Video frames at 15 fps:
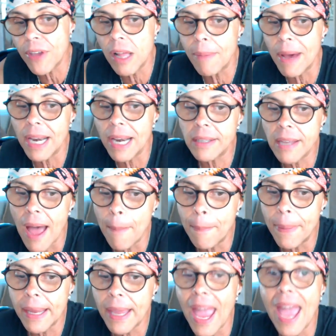about a
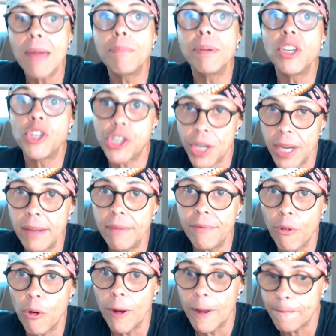topic and be shamed
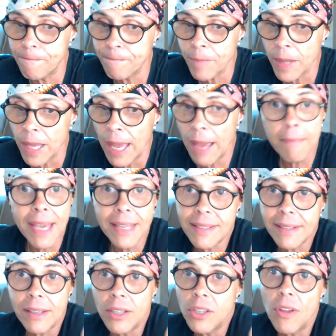for it. And
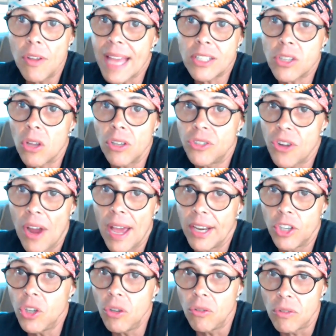basically, you know, that's all you're trying to
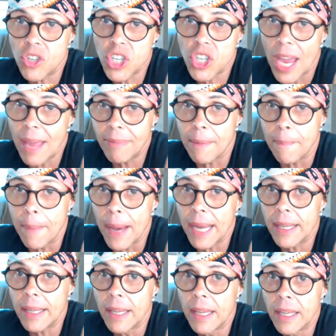do is shame
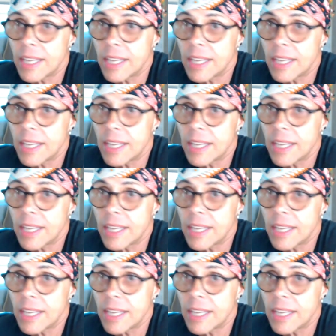somebody. It's